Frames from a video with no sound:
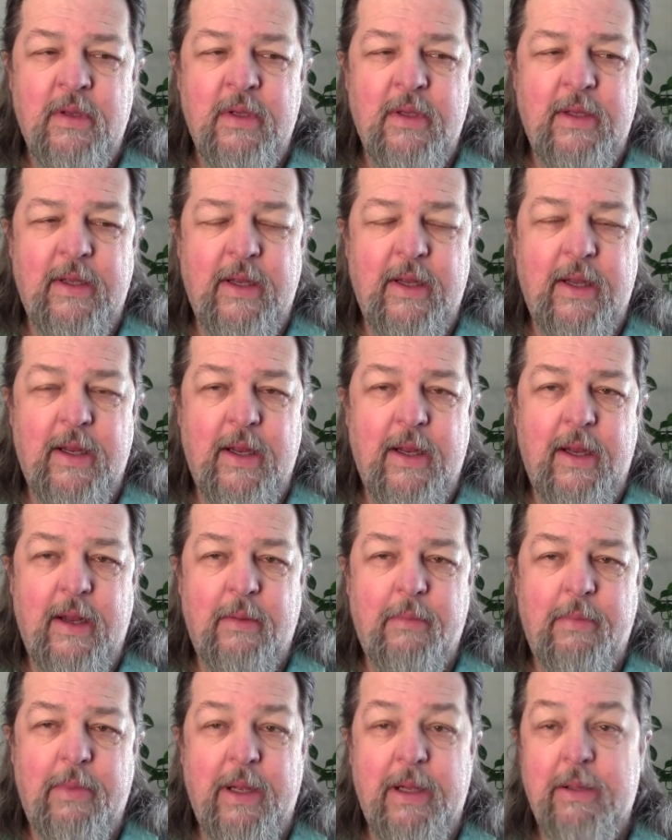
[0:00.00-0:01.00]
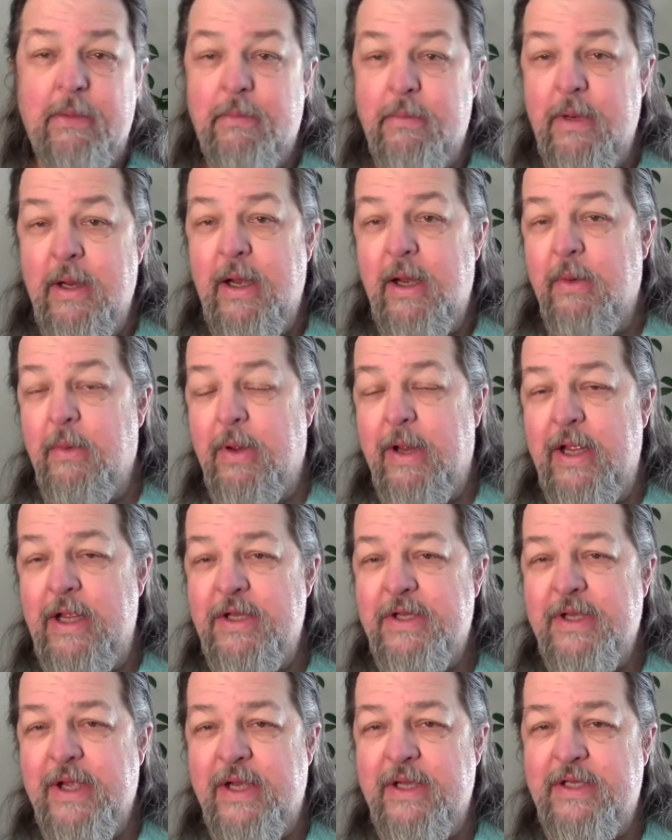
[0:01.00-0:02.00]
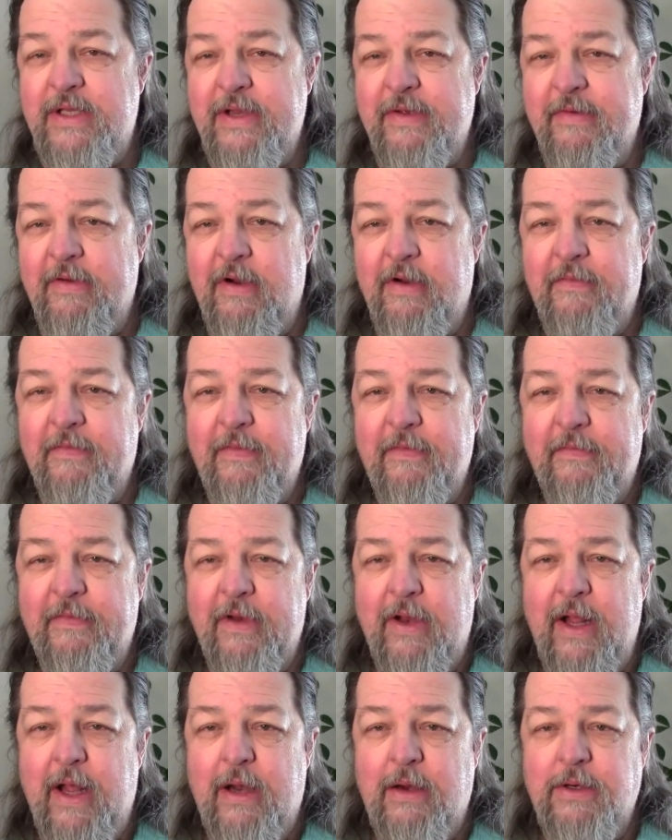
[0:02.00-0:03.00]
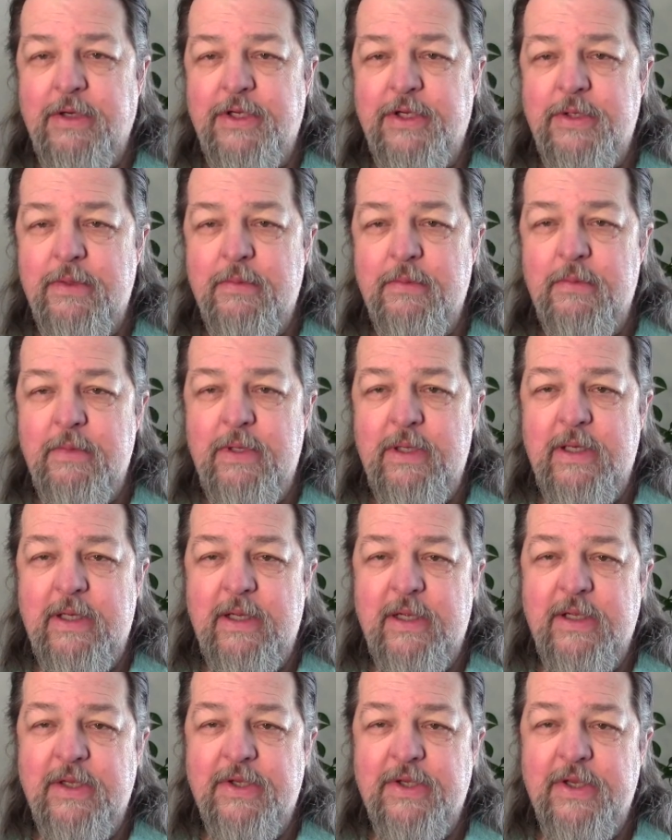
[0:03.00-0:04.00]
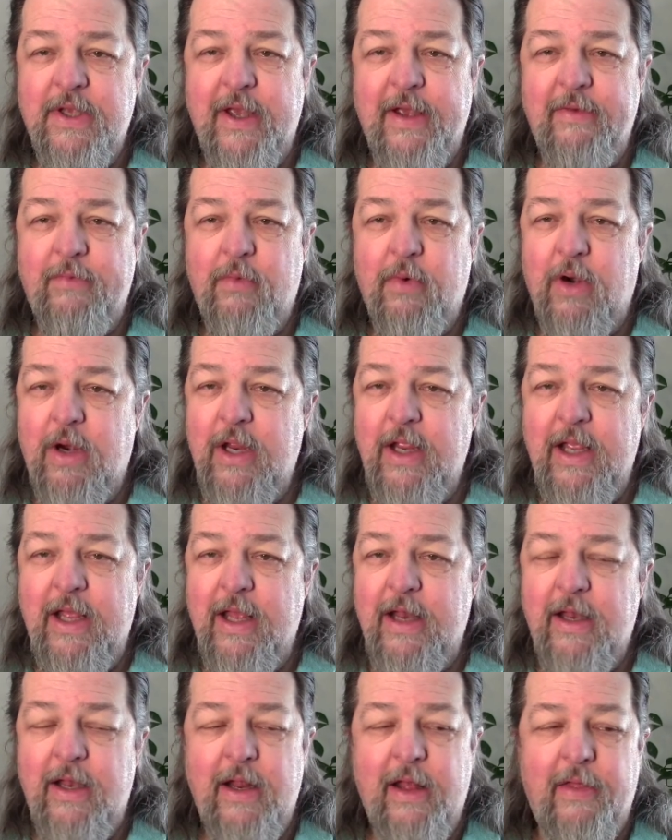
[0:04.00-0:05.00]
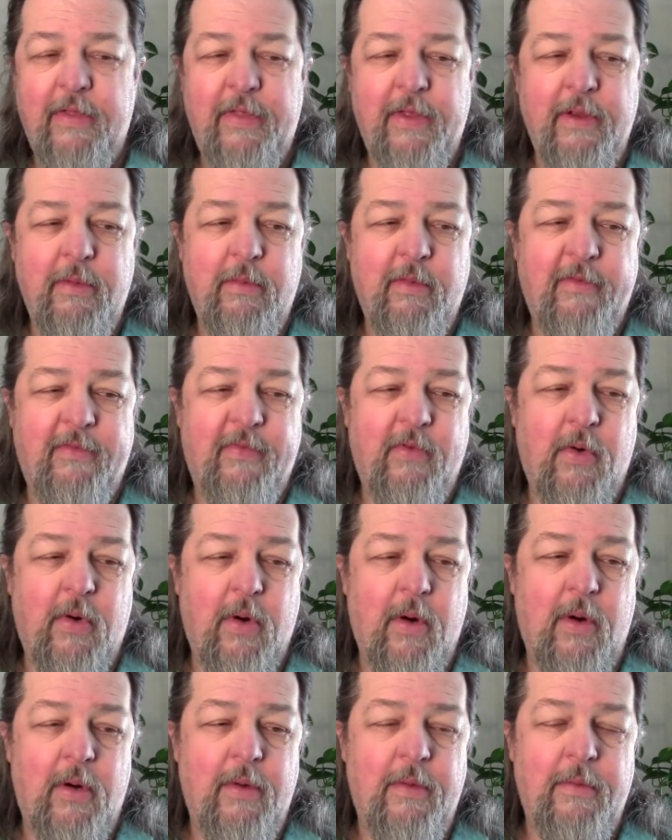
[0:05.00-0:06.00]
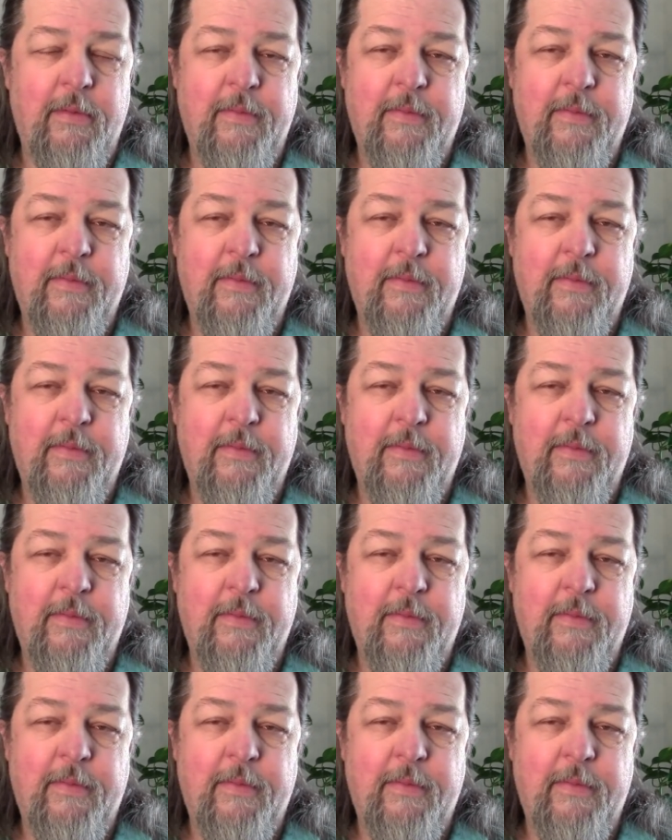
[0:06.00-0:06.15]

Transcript: But anyway, he's got $750 saved where he had nothing before.